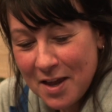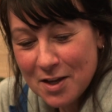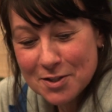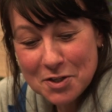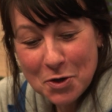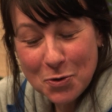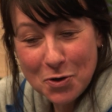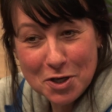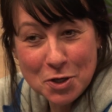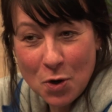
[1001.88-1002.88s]

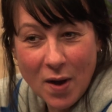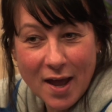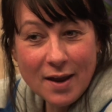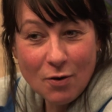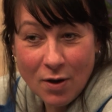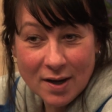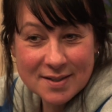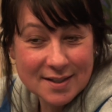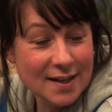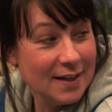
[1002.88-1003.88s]
So you know what?
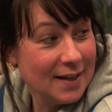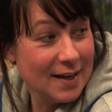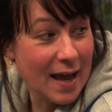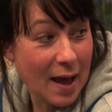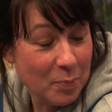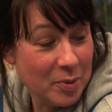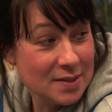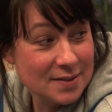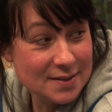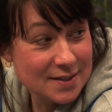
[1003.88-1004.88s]
Honestly, it
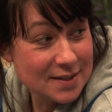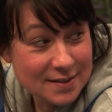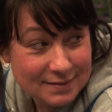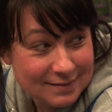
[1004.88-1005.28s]
happens.